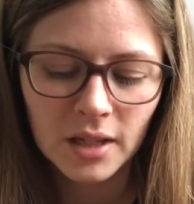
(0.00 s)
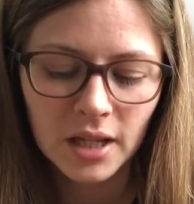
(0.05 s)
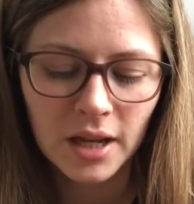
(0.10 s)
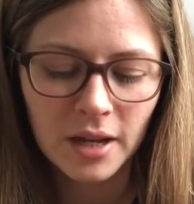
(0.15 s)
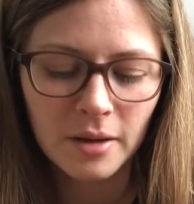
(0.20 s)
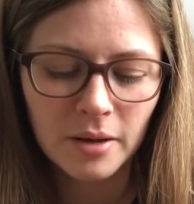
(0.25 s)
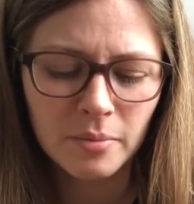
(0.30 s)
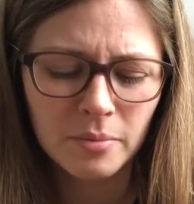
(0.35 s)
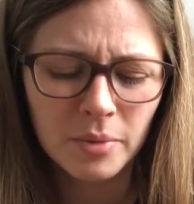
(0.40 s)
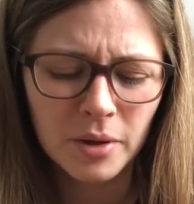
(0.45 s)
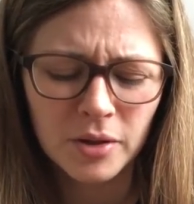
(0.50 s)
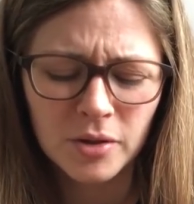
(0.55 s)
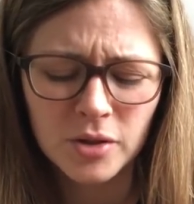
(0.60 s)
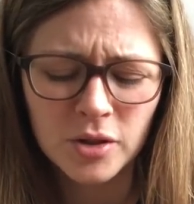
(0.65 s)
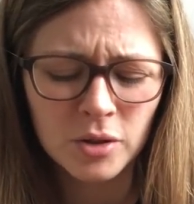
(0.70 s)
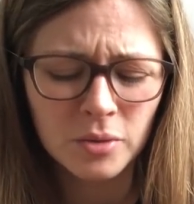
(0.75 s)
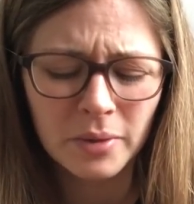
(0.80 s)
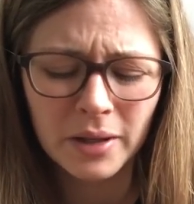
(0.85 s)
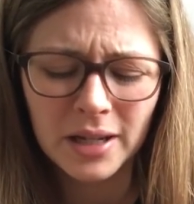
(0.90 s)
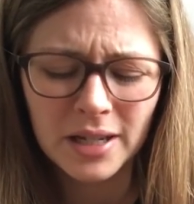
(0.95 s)
But there's
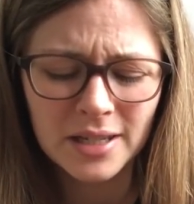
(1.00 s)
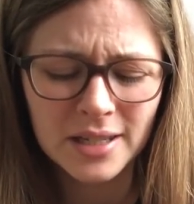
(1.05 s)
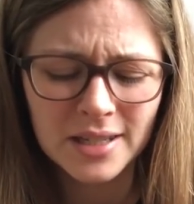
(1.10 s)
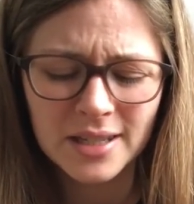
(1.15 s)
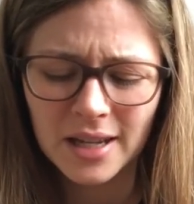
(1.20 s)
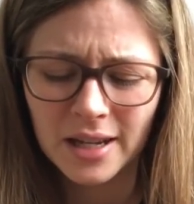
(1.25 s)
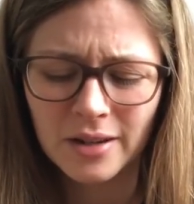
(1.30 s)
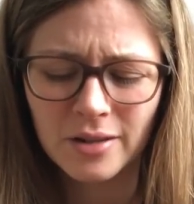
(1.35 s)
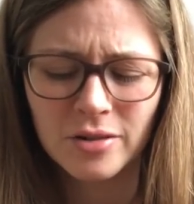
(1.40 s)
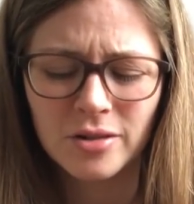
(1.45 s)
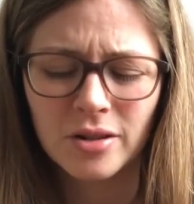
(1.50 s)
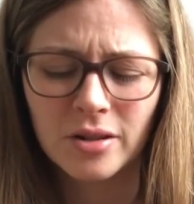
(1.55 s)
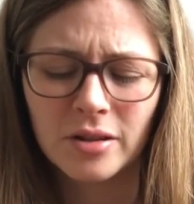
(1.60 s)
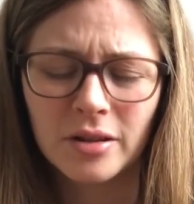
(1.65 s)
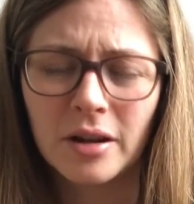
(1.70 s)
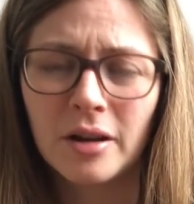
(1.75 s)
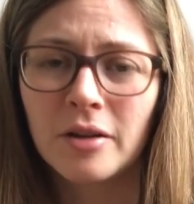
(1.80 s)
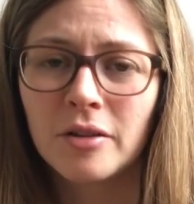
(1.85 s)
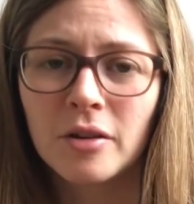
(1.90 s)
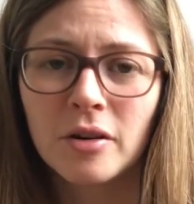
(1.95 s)
so many designers out
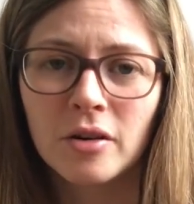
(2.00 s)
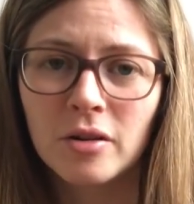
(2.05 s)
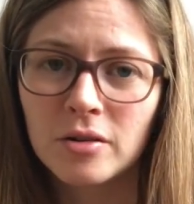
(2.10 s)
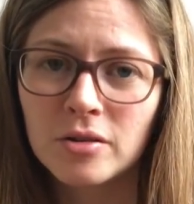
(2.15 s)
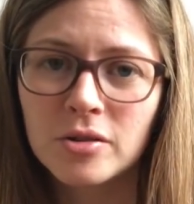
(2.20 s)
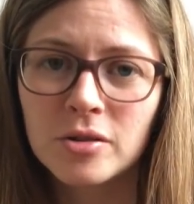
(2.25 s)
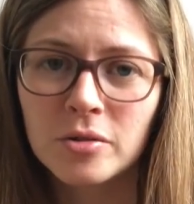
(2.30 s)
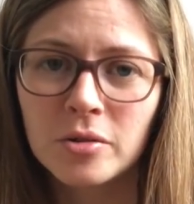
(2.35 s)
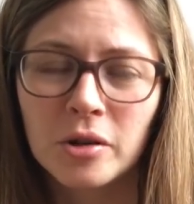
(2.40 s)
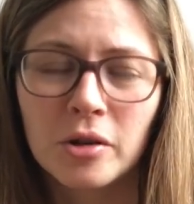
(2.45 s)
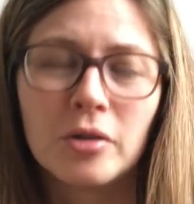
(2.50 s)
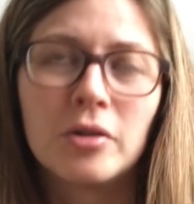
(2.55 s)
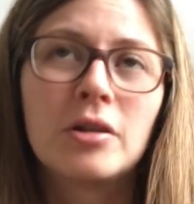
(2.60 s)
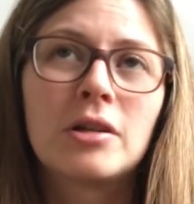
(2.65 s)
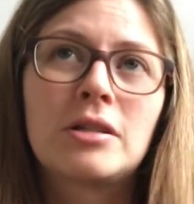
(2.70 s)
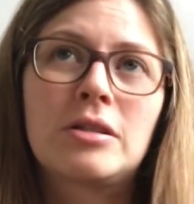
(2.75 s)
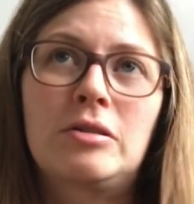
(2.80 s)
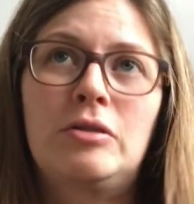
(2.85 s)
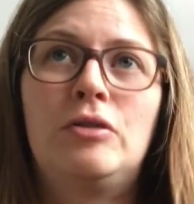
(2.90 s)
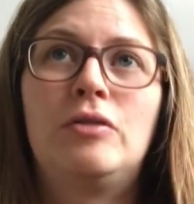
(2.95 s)
there and they're all so good, I
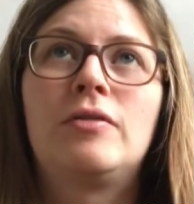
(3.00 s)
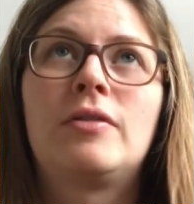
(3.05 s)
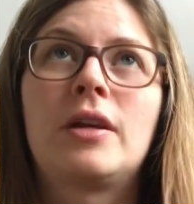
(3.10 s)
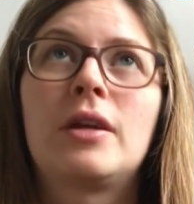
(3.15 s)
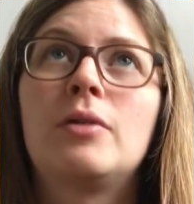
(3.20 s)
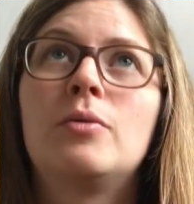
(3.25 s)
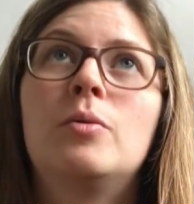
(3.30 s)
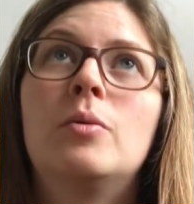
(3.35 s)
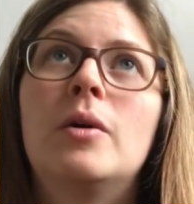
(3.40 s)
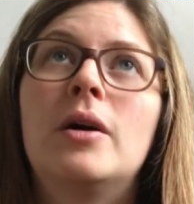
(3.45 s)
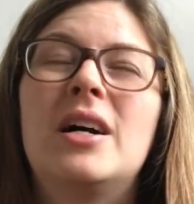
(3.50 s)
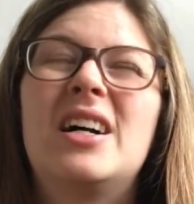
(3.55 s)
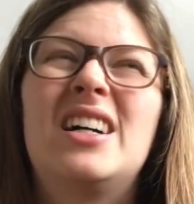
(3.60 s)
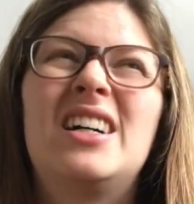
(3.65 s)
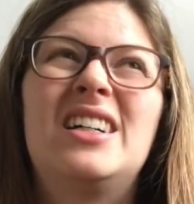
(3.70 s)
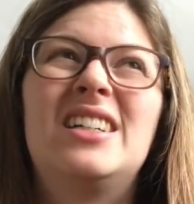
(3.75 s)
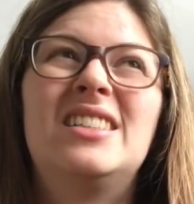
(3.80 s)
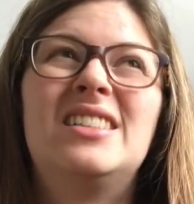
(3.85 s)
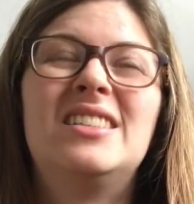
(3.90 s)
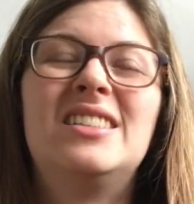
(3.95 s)
sort of think,
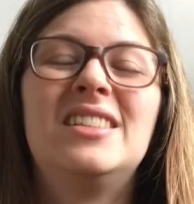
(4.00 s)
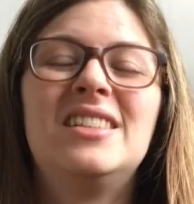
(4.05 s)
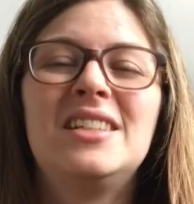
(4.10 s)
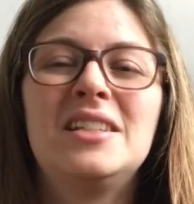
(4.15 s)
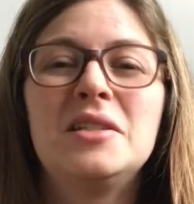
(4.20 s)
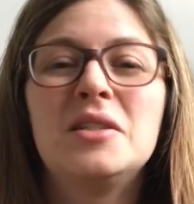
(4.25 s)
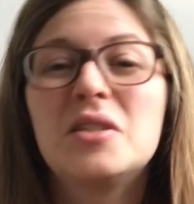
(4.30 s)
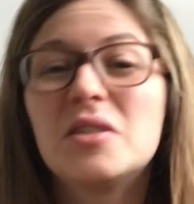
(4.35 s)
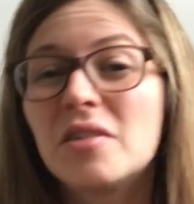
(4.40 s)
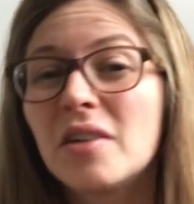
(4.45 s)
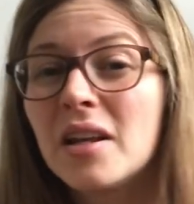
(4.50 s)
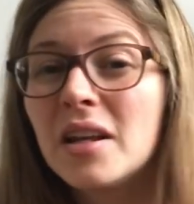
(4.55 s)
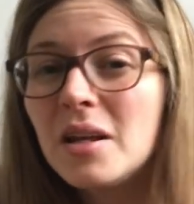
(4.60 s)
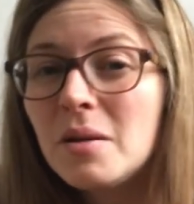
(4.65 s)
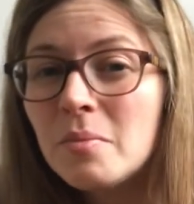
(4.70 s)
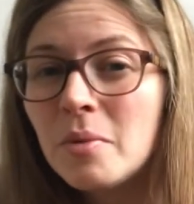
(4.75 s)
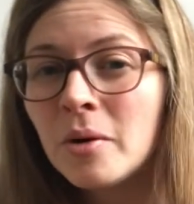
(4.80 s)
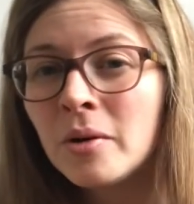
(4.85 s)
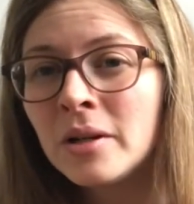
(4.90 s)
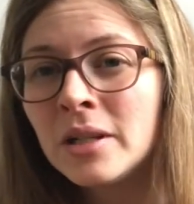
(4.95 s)
well, is there any
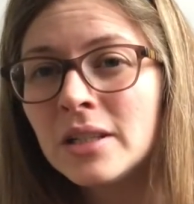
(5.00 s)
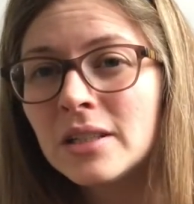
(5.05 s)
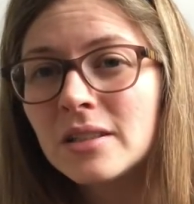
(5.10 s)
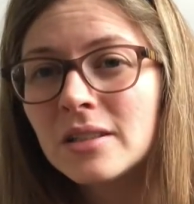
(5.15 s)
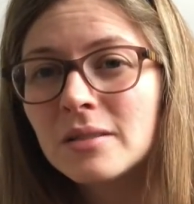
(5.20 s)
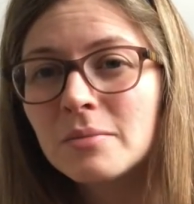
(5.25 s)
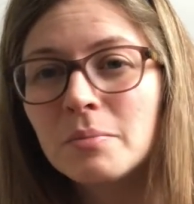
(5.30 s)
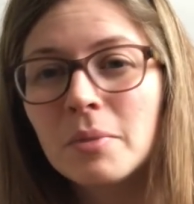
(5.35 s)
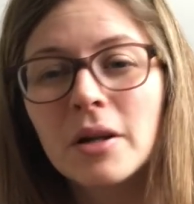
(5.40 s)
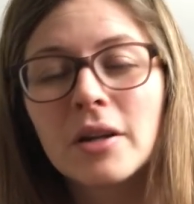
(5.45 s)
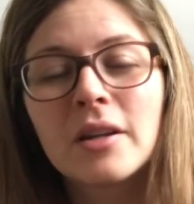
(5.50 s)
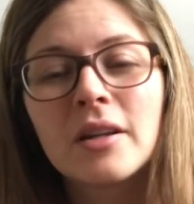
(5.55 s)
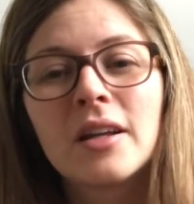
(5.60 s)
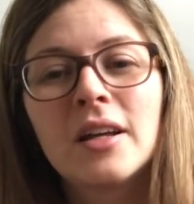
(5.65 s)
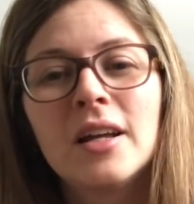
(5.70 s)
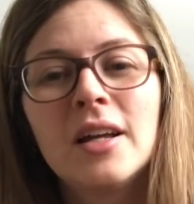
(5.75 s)
point? But